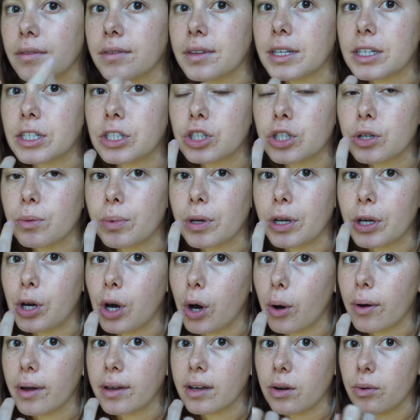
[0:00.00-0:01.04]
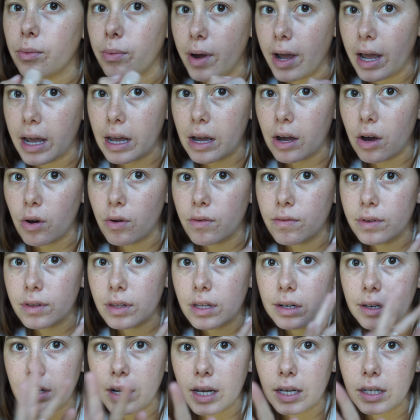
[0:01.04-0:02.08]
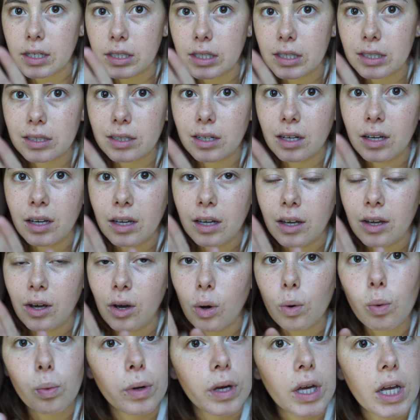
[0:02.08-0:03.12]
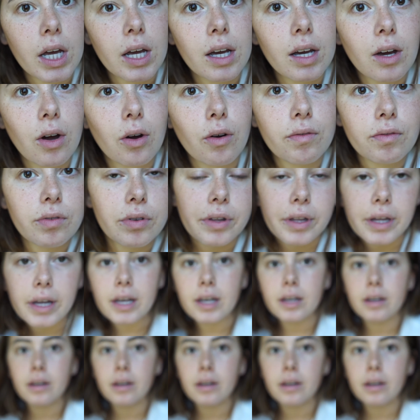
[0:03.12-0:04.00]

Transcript: of these should be going away over the next week, hopefully.